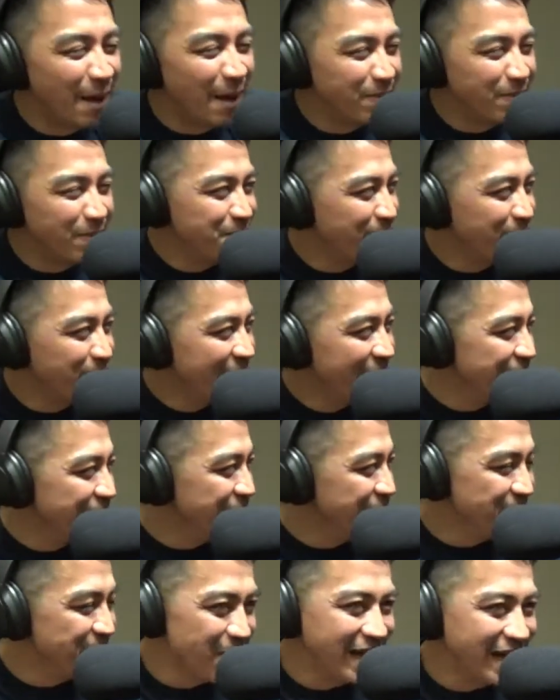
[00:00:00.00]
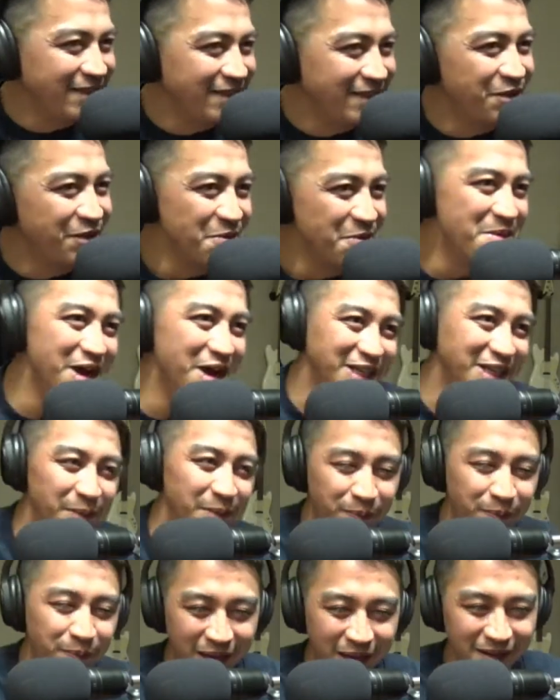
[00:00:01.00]
I've been peeing way too
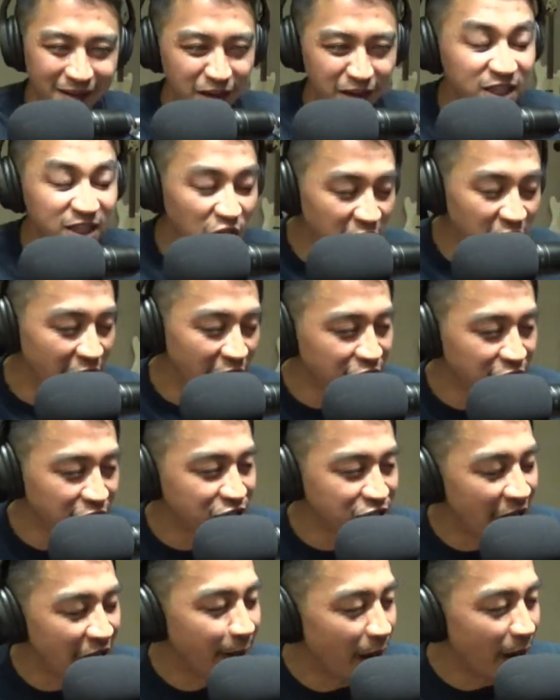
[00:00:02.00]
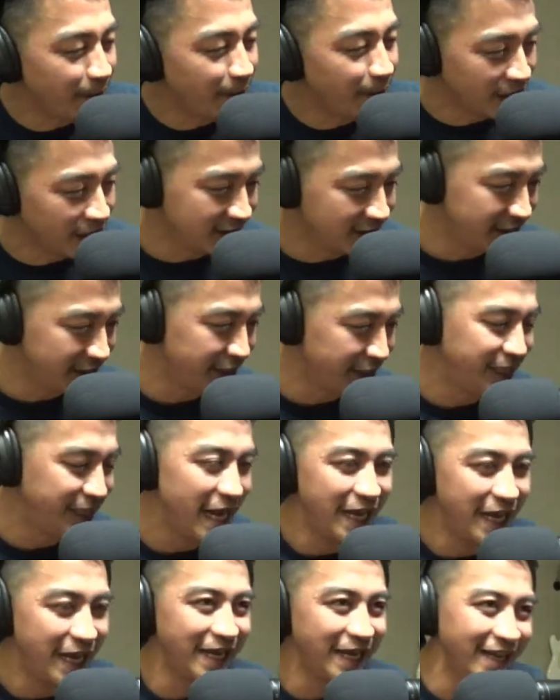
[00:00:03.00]
much. This is the 10th time I pissed
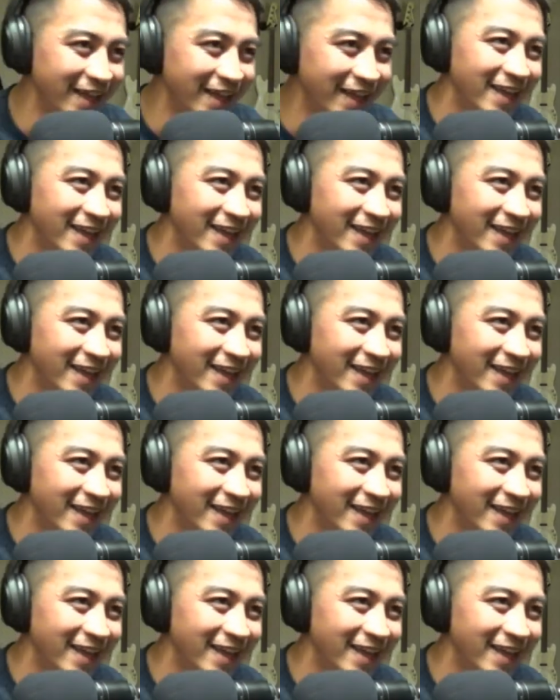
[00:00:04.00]
today.